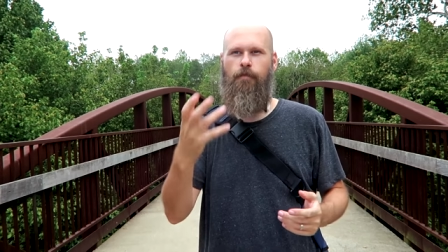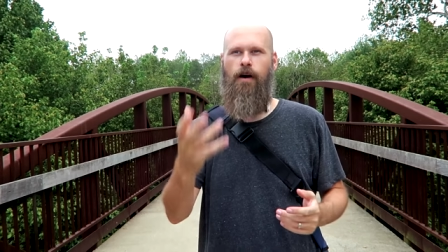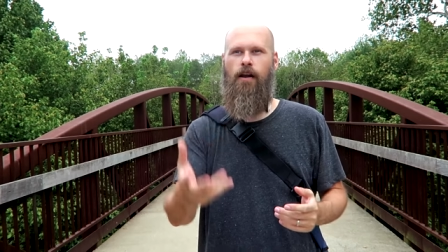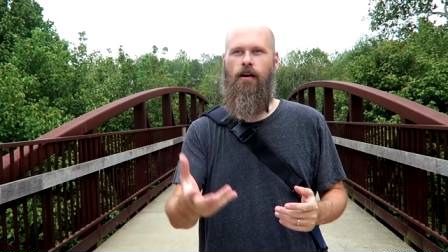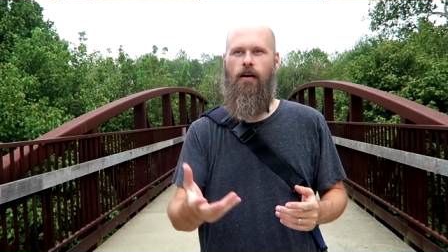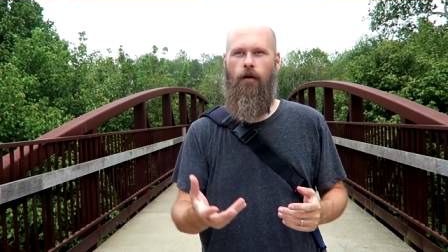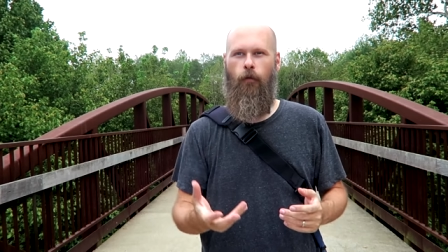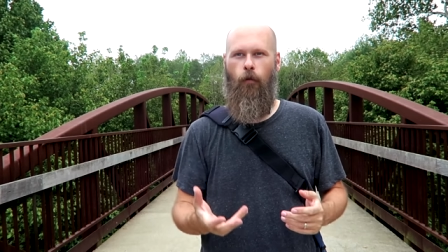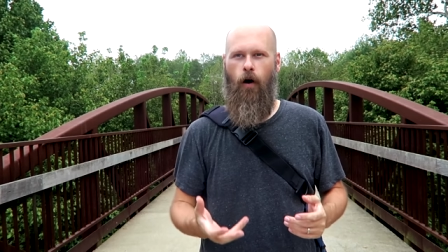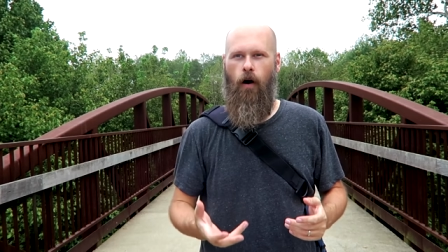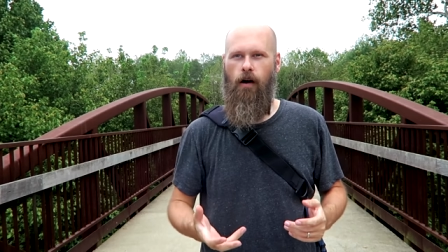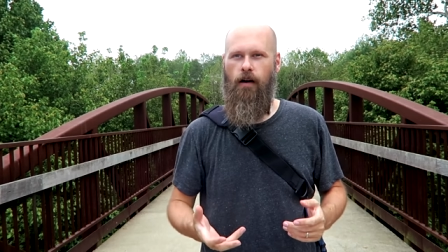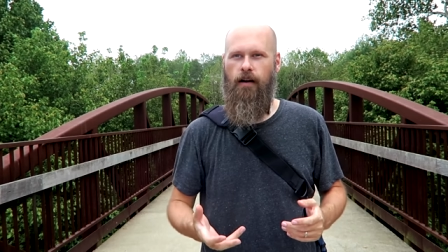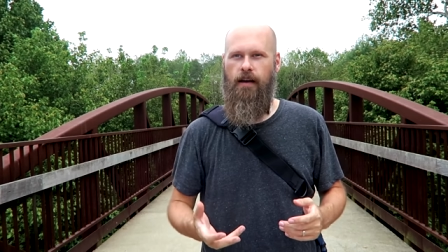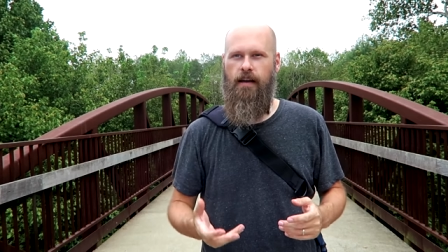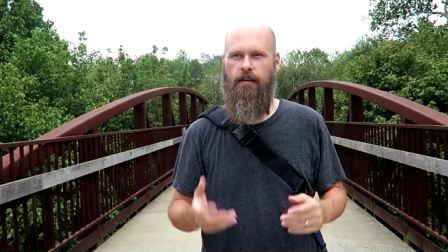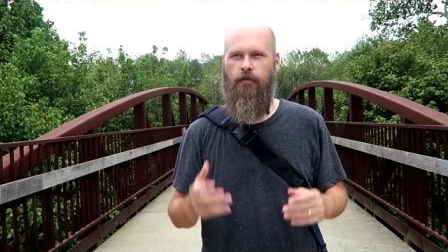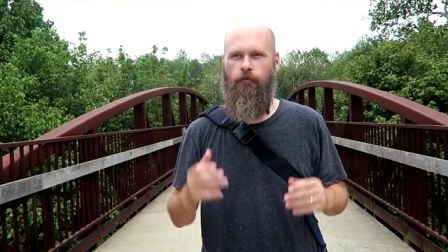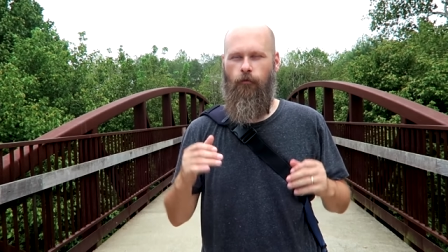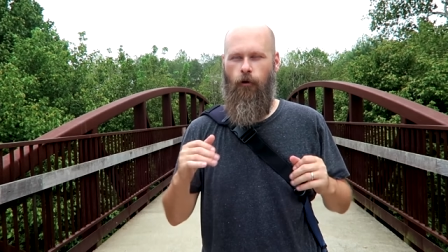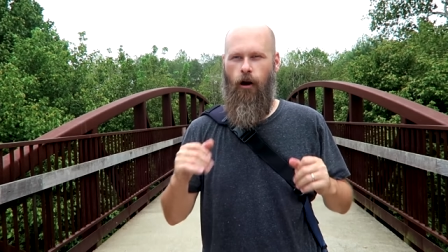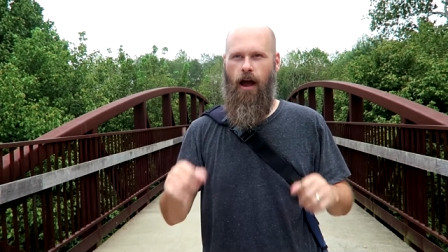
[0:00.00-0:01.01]
I'm better at
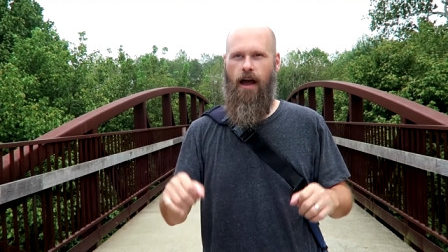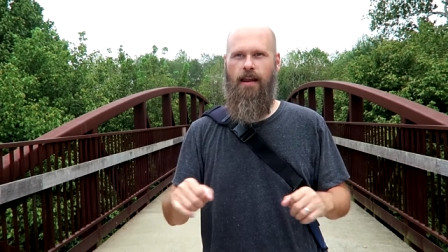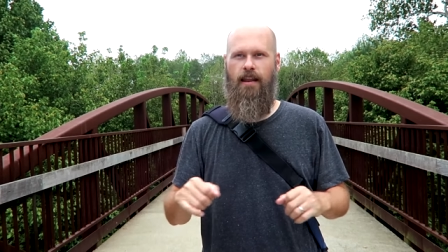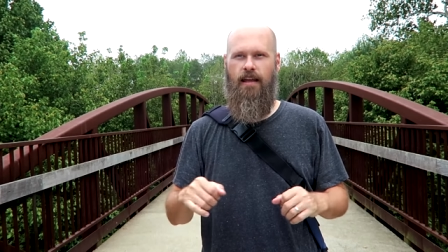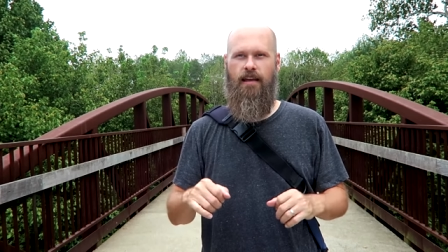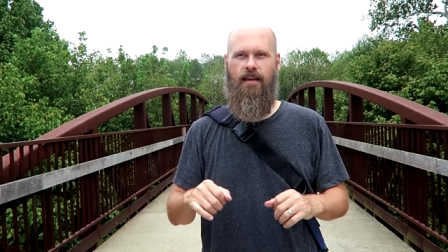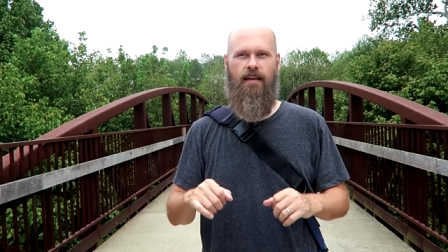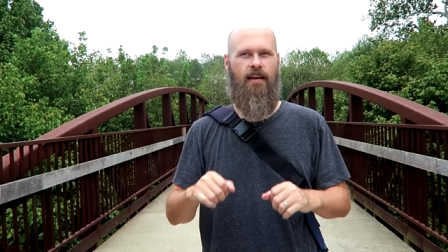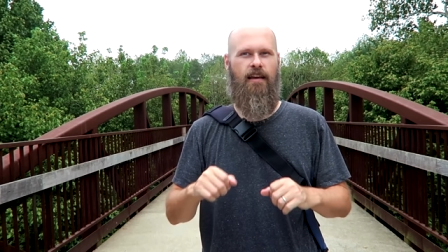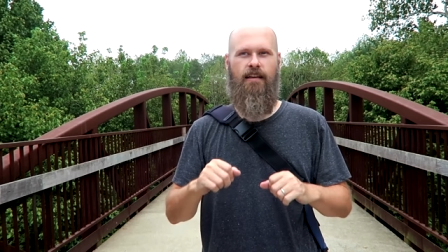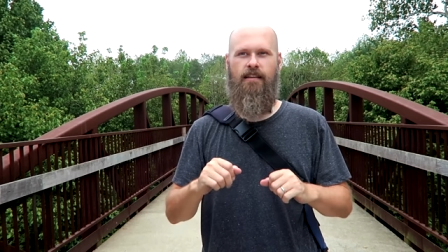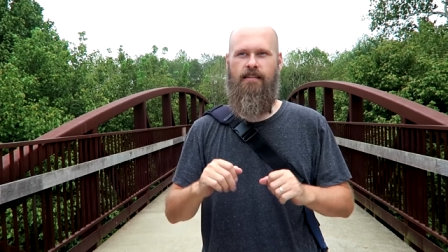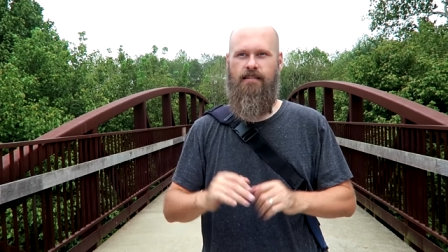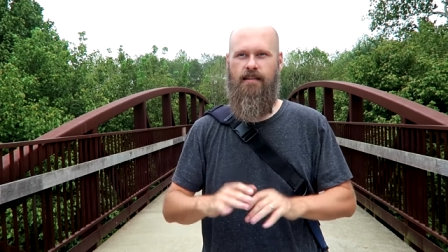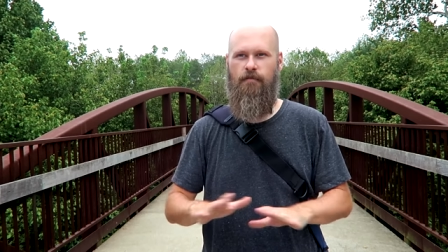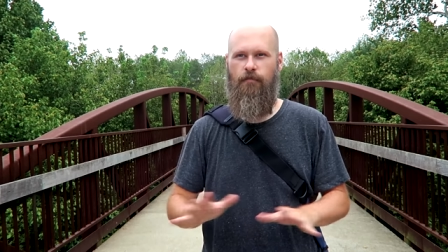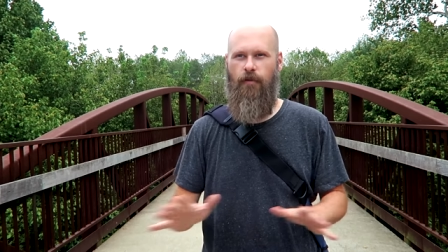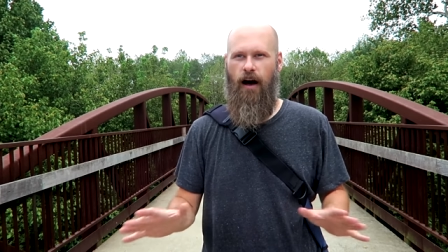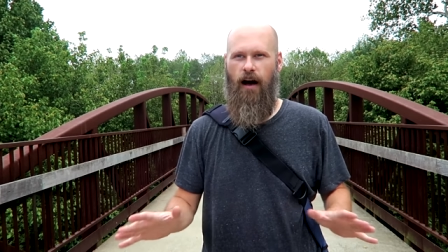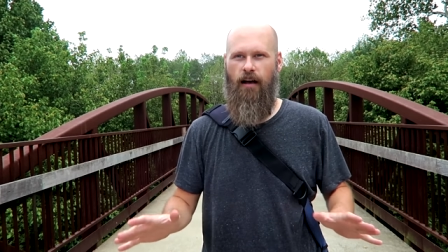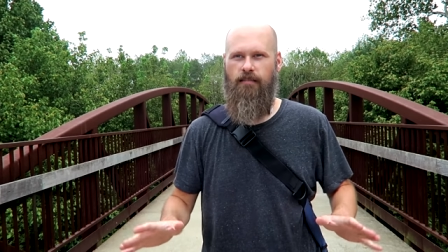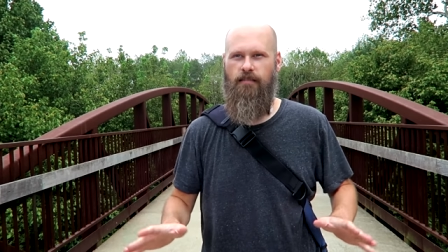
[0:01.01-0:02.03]
walking. Riding is
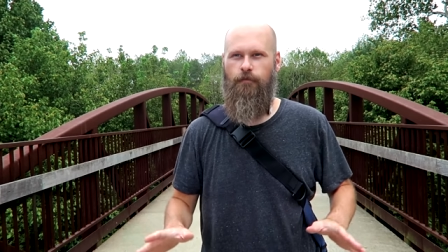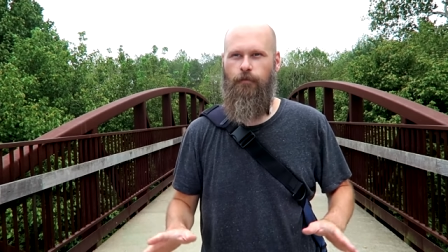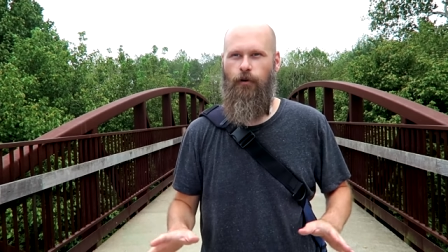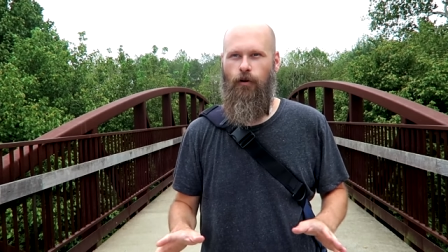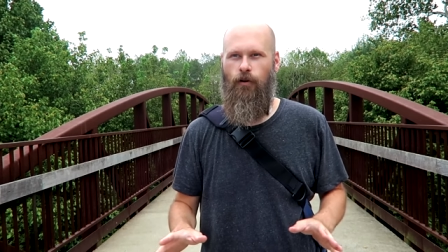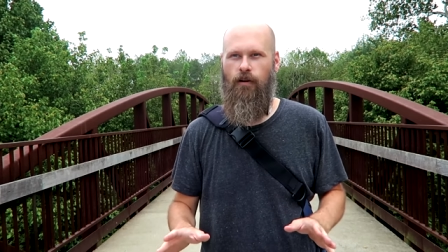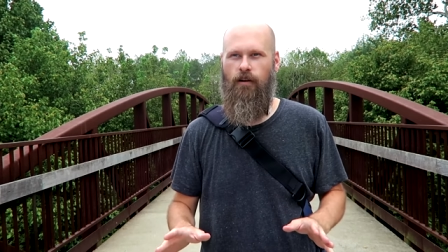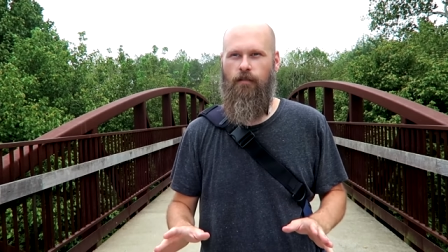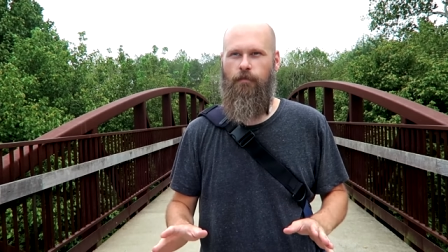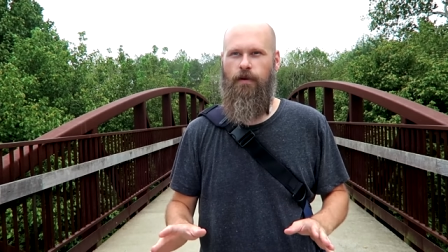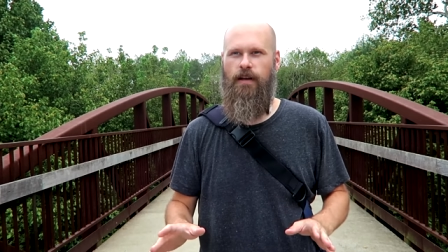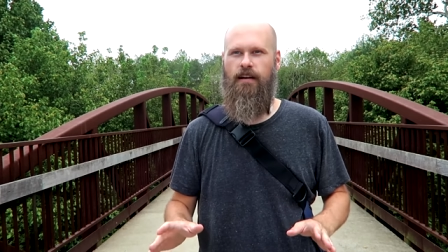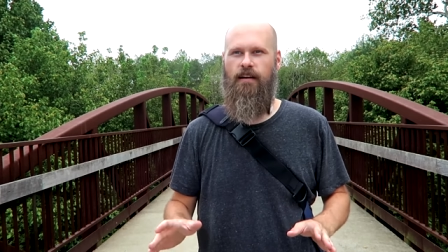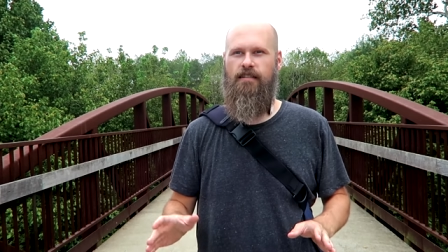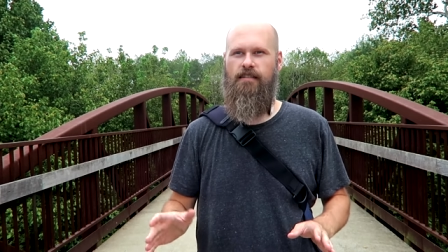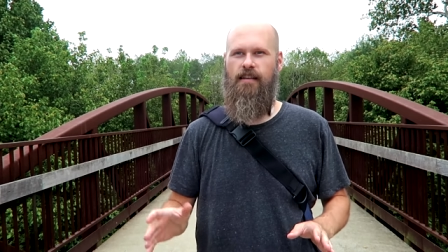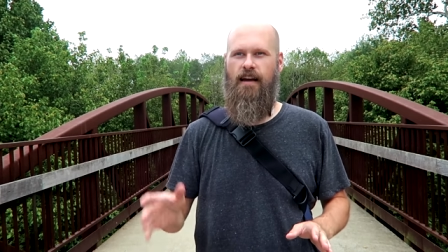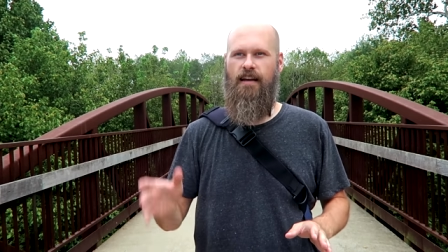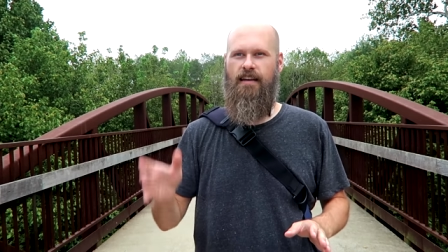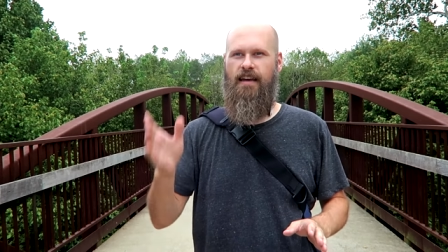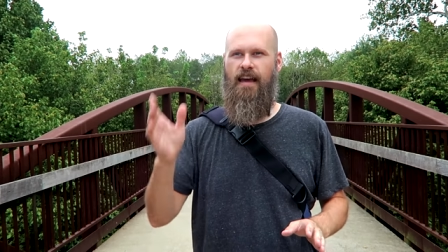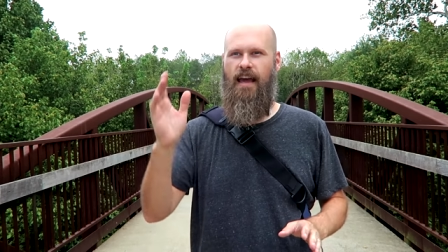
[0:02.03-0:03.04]
impossible because
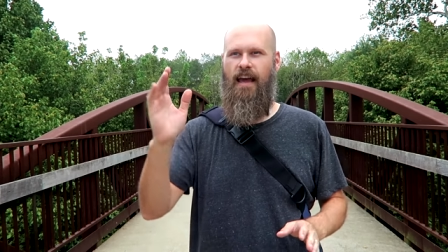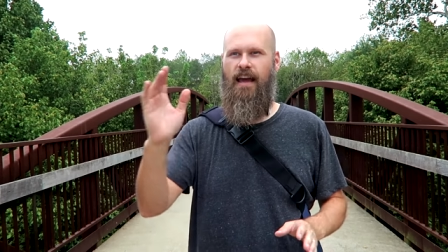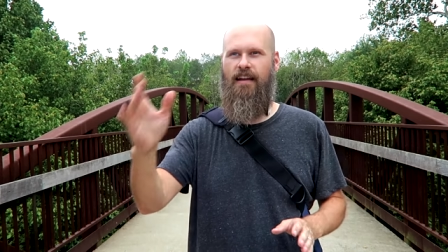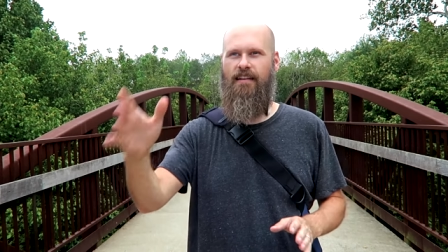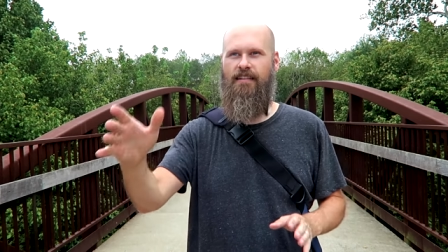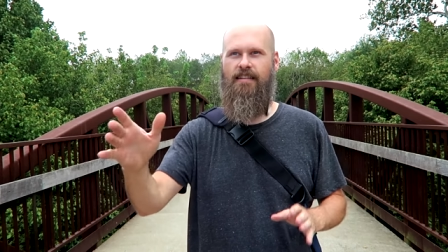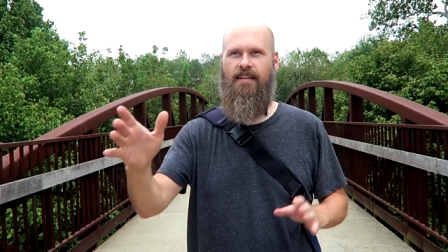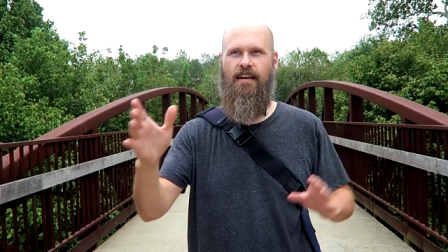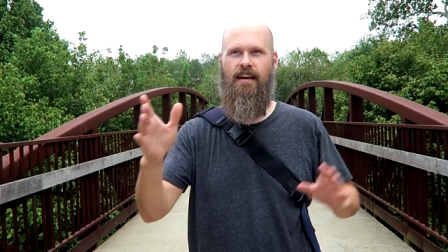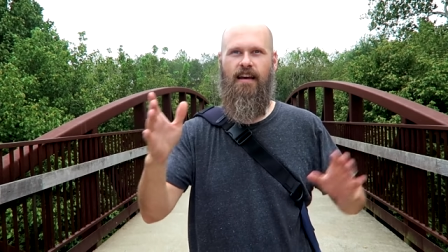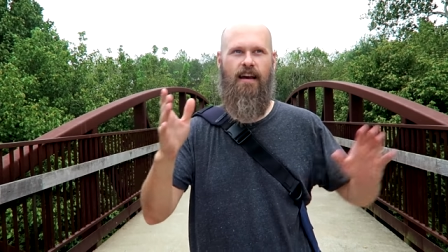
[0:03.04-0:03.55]
I can't